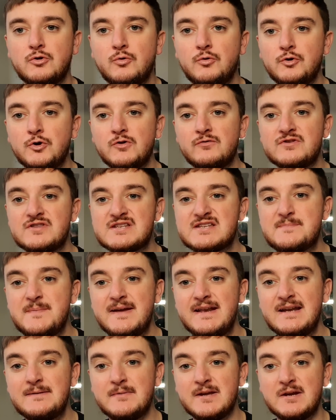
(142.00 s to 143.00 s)
Going over the
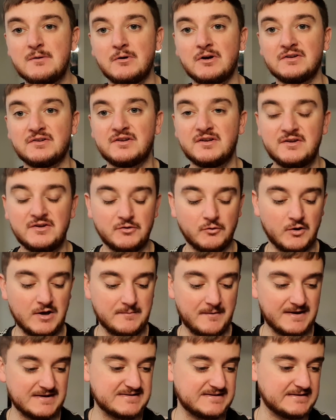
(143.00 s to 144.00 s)
speed limit he was, the naughty
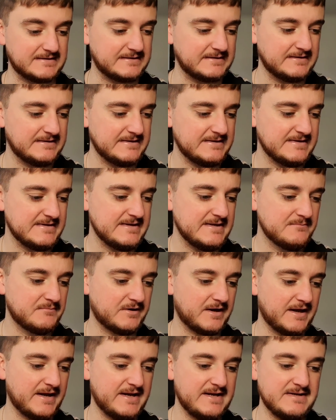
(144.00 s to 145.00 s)
bastard.
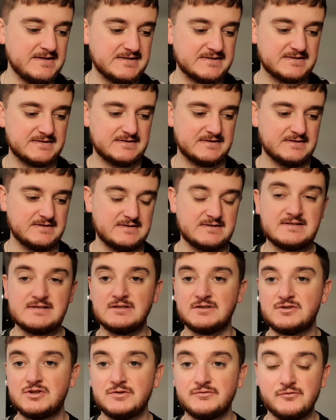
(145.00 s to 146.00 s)
But he's
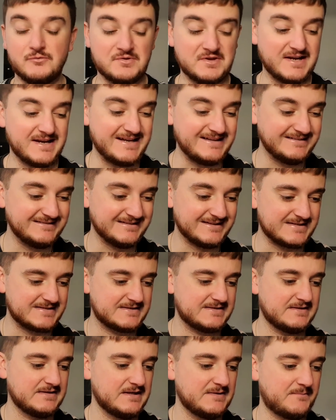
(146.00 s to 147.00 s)
still suffering with an
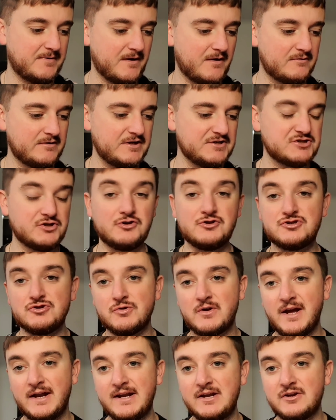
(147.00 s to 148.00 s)
illness, apparently. John
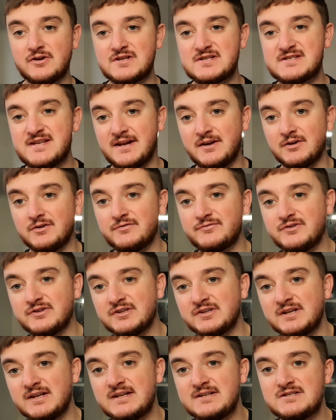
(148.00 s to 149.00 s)
Joe Kenny got sent off the
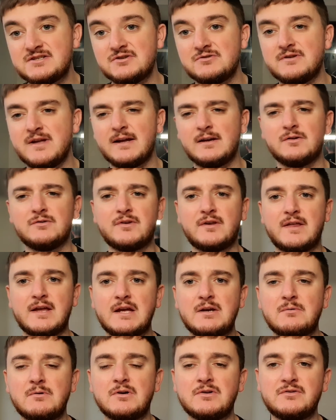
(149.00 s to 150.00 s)
other day, two yellows, I think
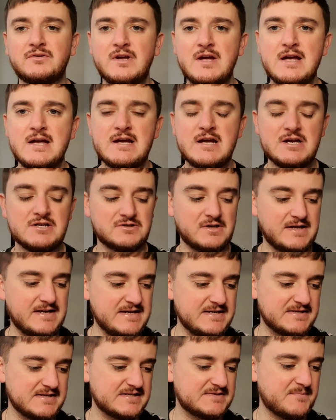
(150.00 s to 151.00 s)
it was. So
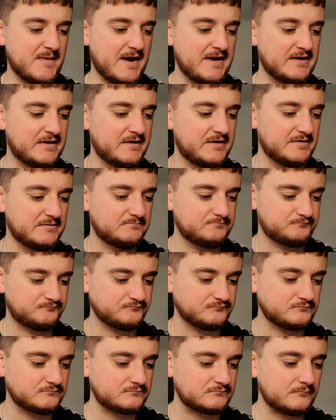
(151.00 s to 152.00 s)
he's suspended.
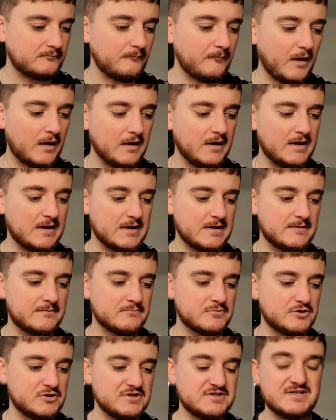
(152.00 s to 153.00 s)

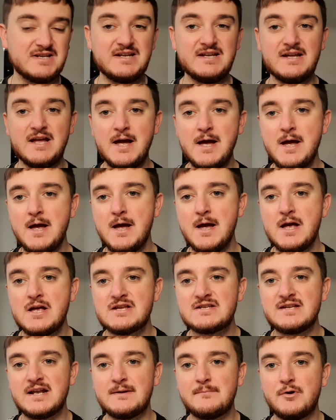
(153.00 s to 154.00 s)
Could see
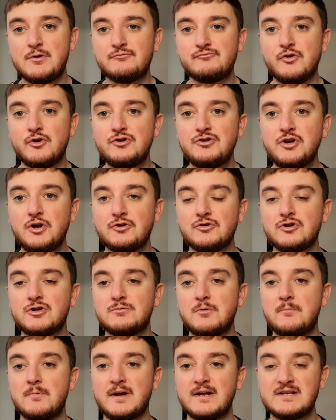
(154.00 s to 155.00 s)
Salomon Rondon
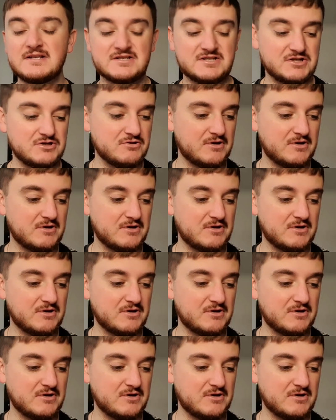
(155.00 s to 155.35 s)
come up against